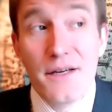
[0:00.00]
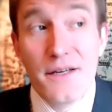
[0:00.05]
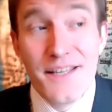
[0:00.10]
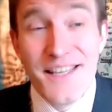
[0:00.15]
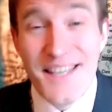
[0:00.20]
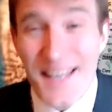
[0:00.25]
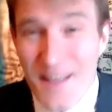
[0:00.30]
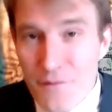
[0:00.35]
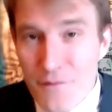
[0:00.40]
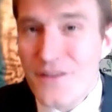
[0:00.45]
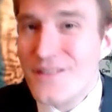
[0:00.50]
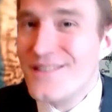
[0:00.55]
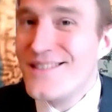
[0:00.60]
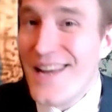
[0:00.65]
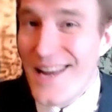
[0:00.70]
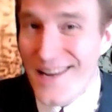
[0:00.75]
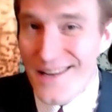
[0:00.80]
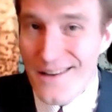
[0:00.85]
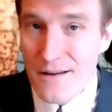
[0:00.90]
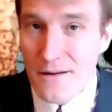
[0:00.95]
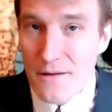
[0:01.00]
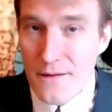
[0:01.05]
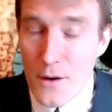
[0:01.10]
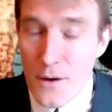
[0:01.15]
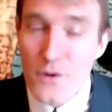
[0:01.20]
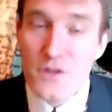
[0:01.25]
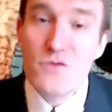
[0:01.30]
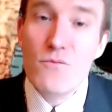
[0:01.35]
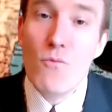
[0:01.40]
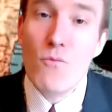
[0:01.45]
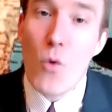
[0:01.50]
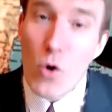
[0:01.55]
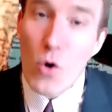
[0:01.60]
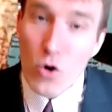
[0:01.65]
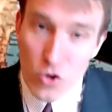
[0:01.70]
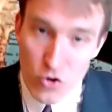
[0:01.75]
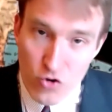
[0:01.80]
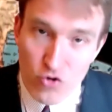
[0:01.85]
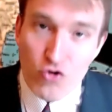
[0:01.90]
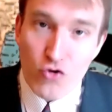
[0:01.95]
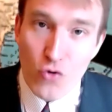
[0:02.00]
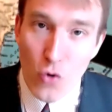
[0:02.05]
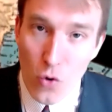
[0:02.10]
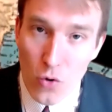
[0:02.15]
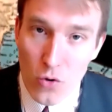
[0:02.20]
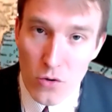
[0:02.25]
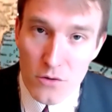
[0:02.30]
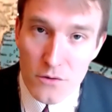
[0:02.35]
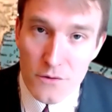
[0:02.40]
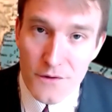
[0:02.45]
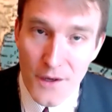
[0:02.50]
give and take, there is more control,